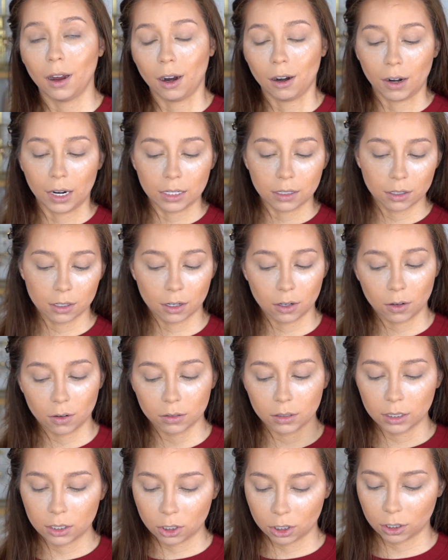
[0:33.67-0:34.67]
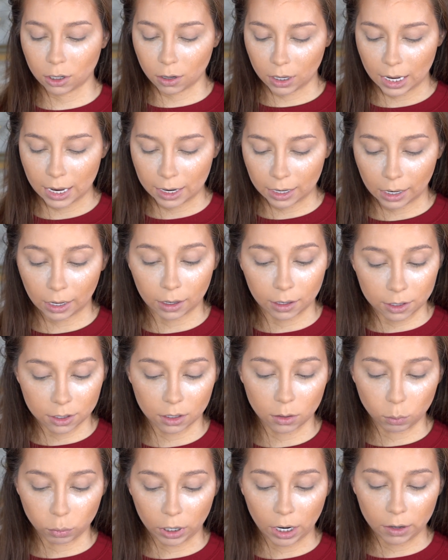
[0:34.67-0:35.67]
All right, so let's just go ahead and get
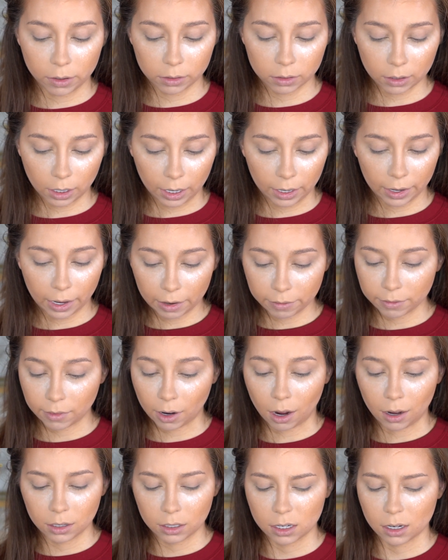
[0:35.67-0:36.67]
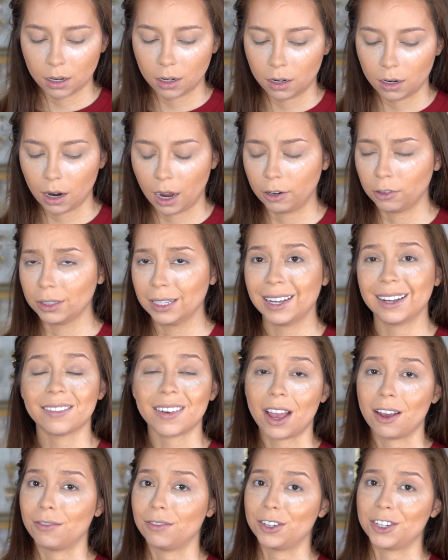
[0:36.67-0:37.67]
into the brows. I don't think I've
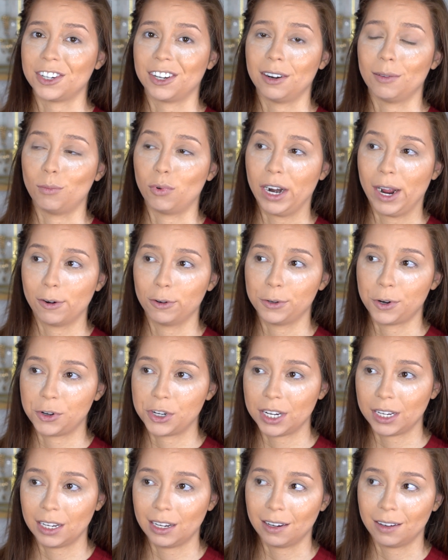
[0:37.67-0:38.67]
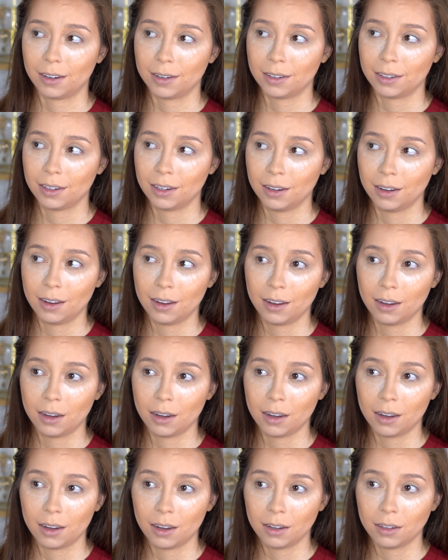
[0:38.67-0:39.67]
ever done a brow routine.
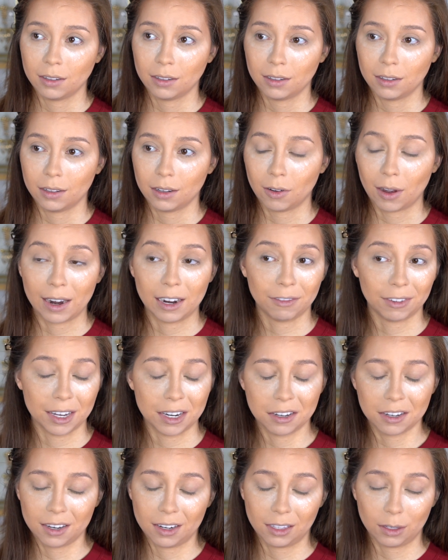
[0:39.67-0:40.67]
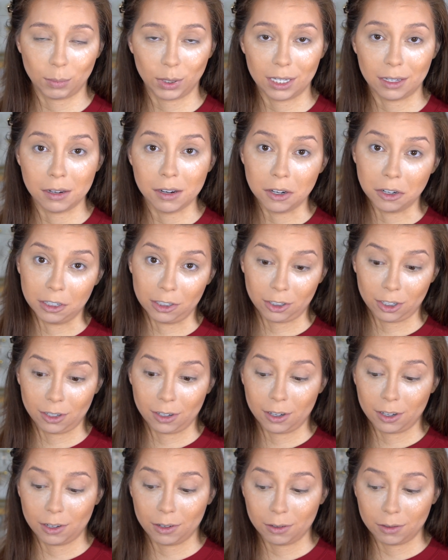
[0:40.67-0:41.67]
And if I did, it's been years
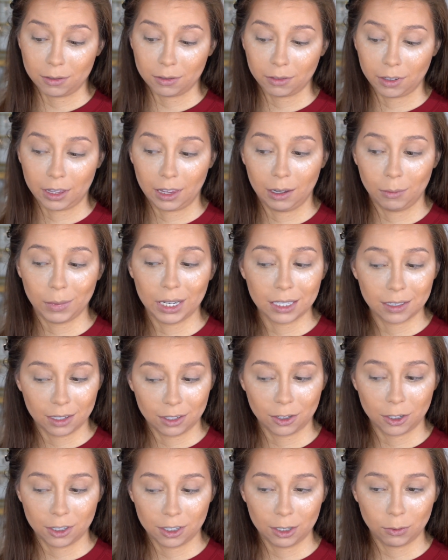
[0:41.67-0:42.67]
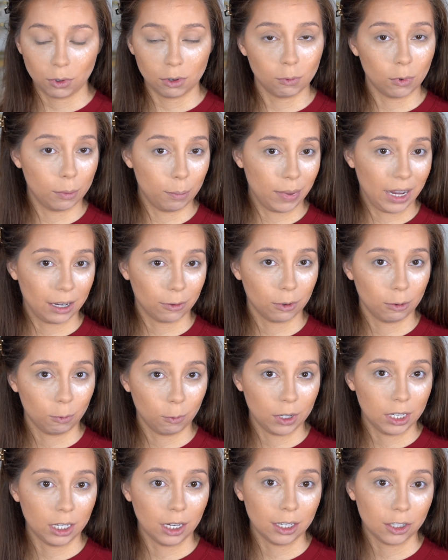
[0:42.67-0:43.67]
ago. I think my sister did one back when
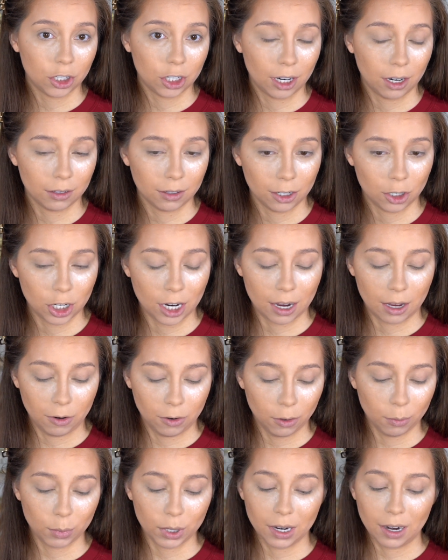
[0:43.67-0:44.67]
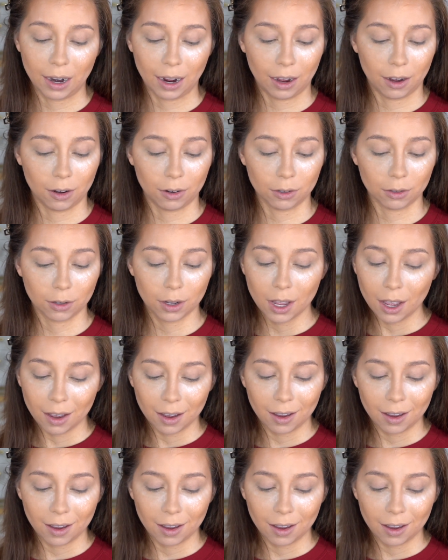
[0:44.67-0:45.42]
we shared the channel, but now